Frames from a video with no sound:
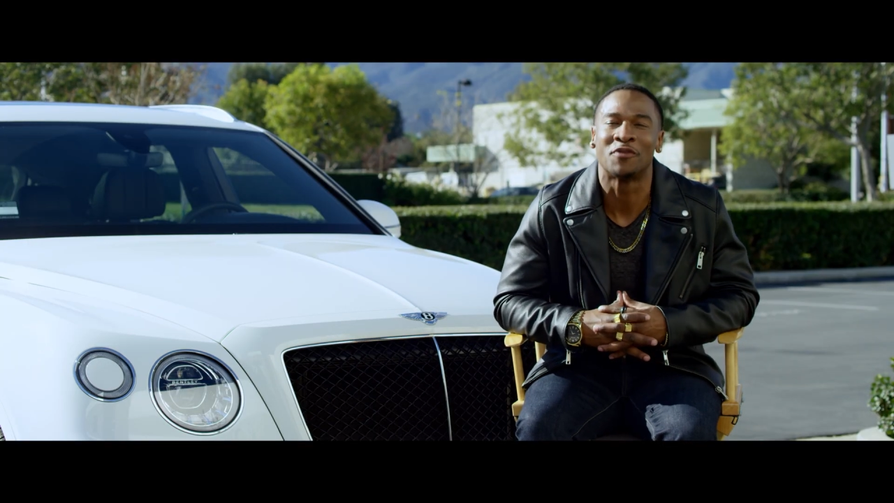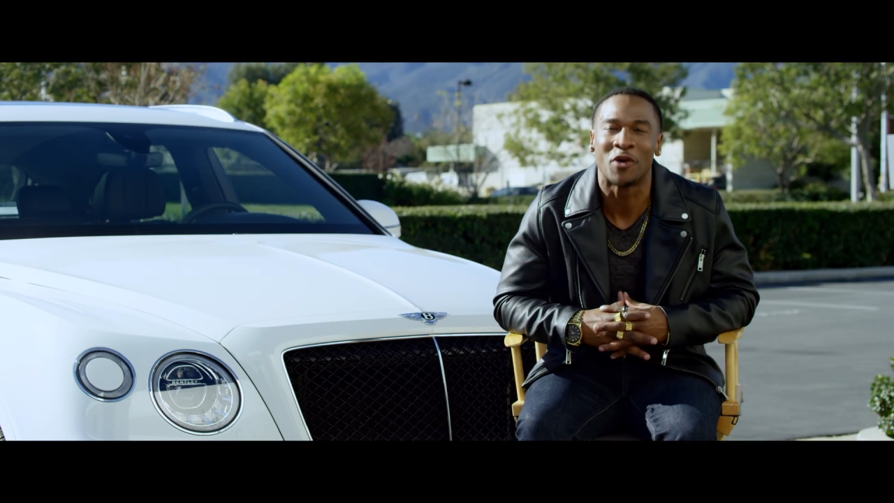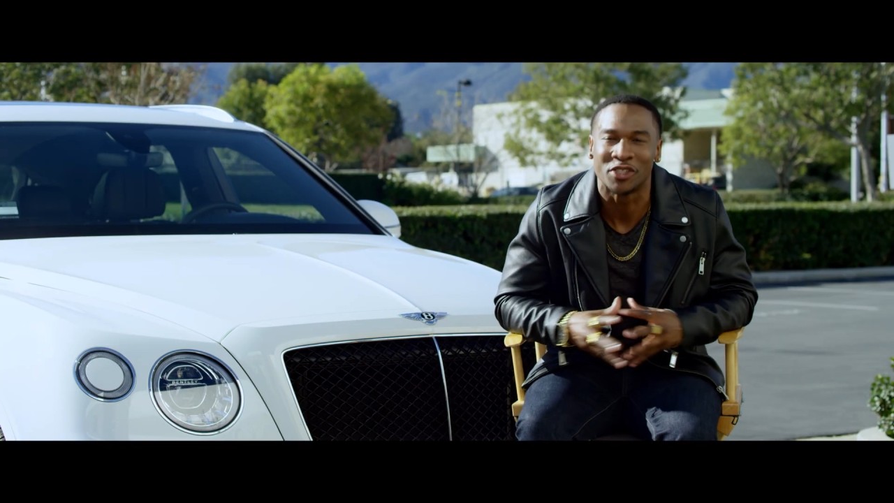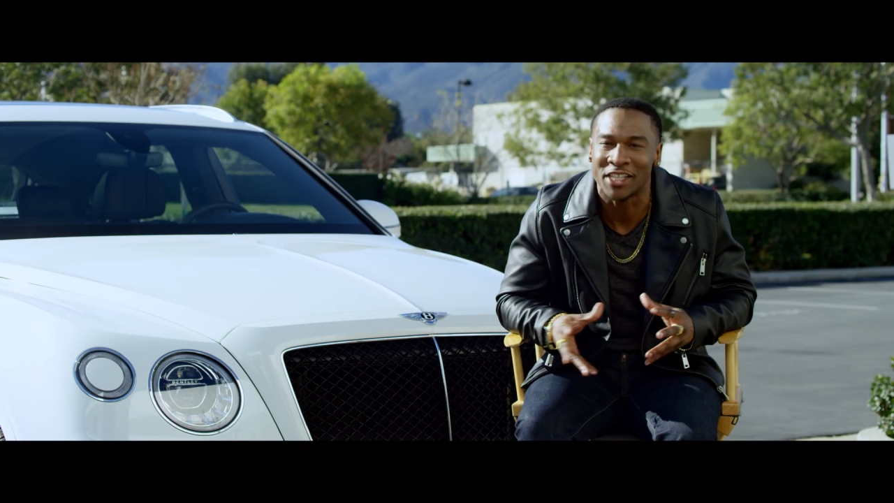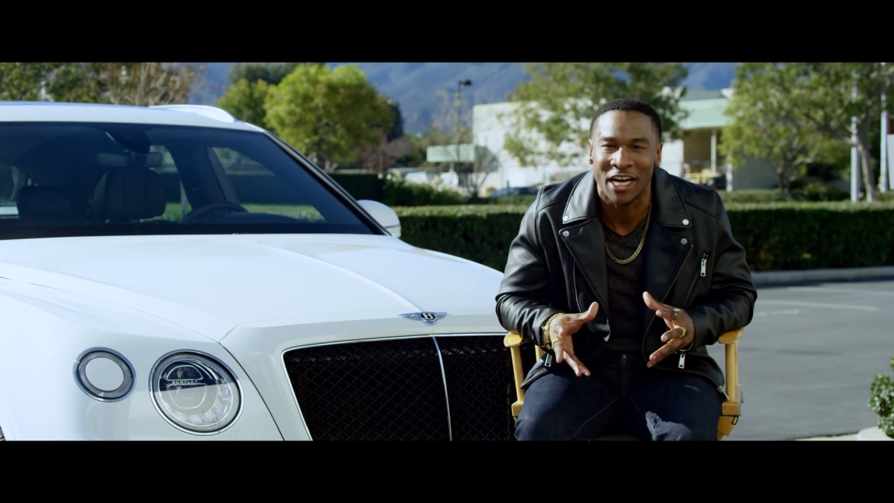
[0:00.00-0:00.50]
of
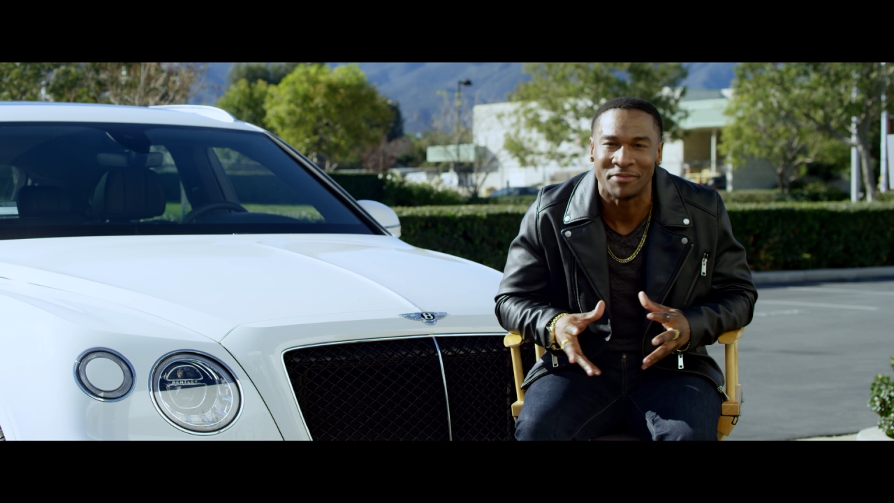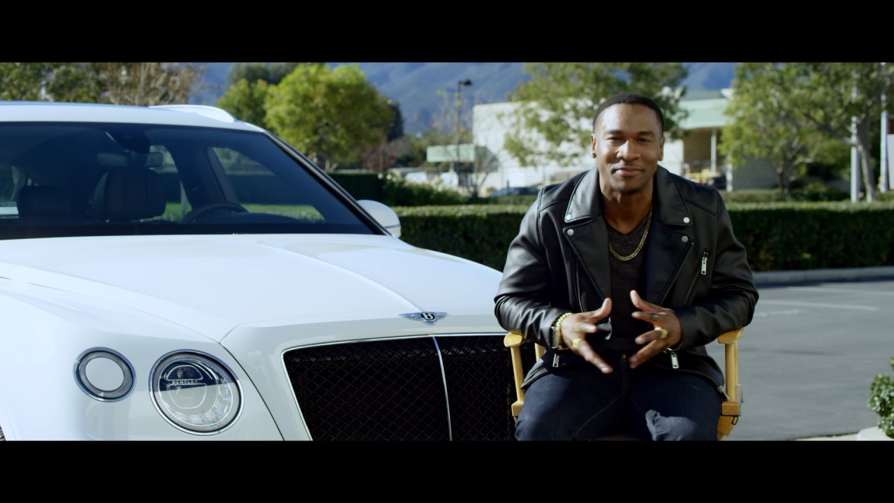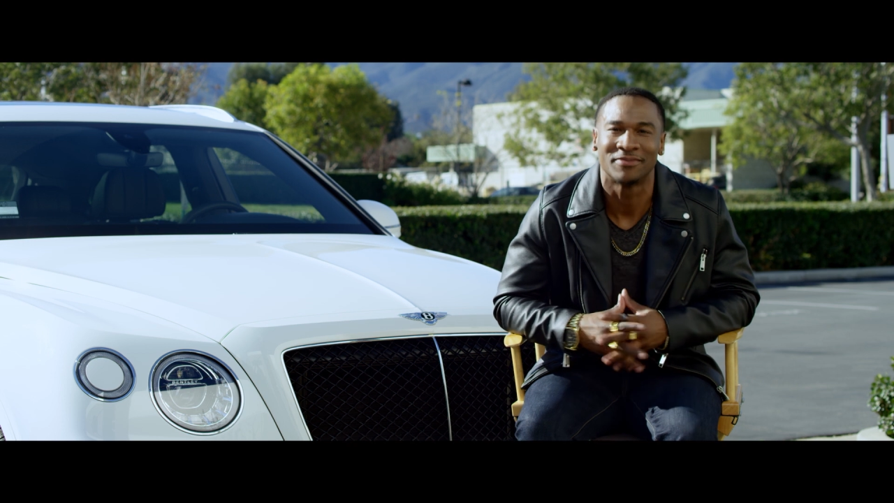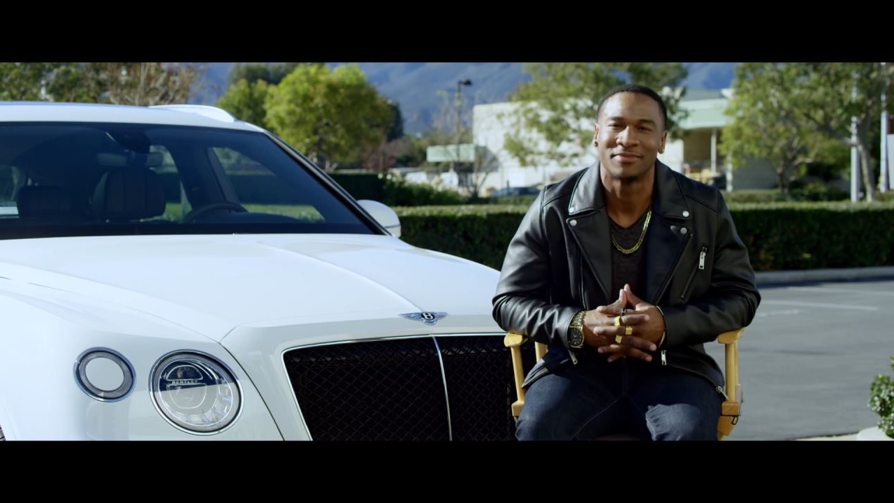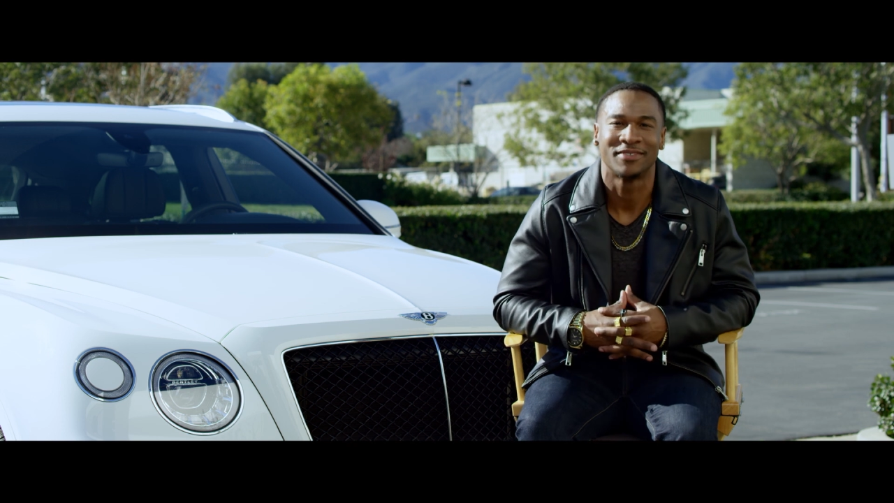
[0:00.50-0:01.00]
all
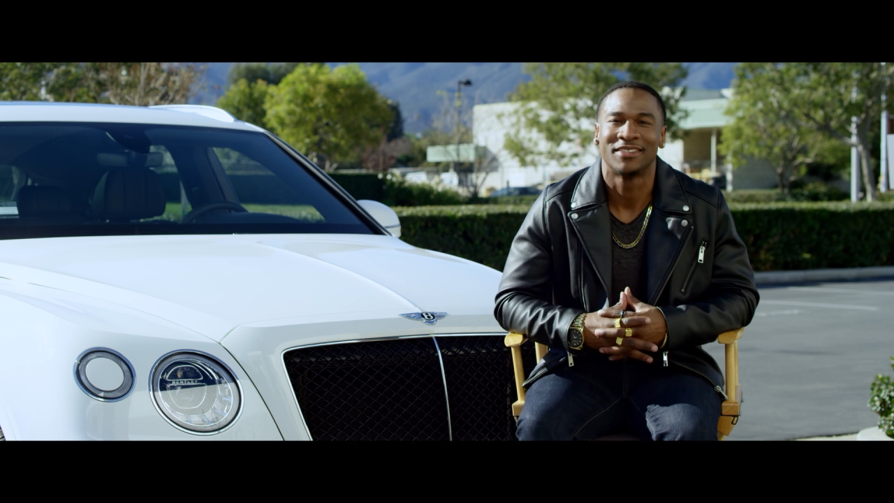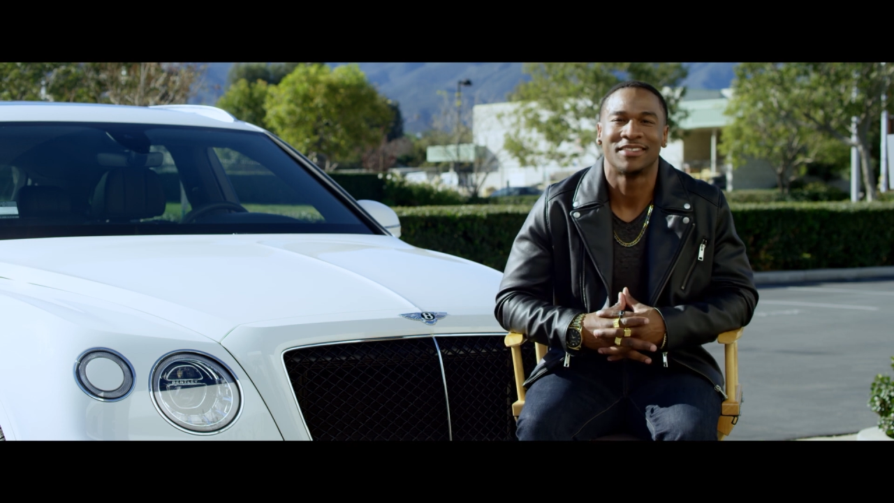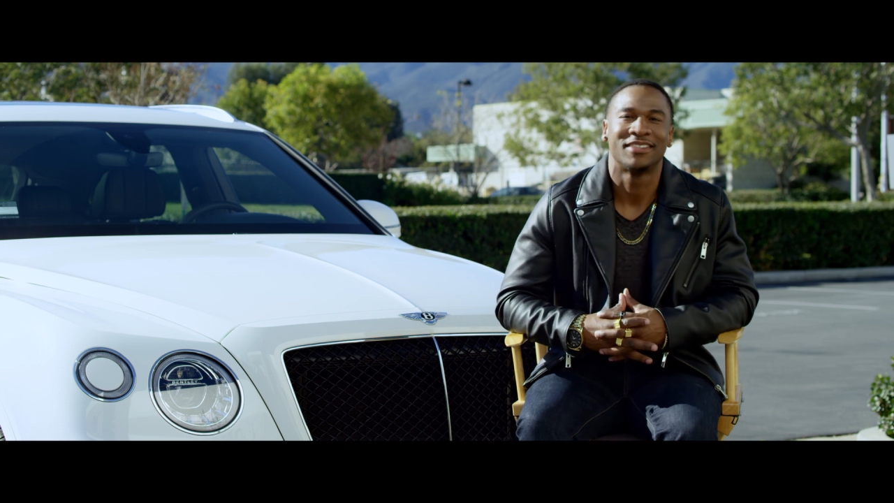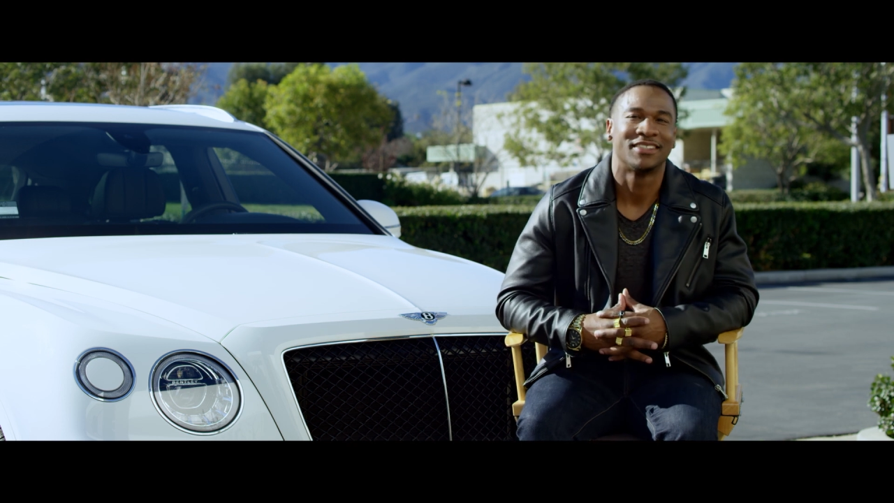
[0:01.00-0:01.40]
time.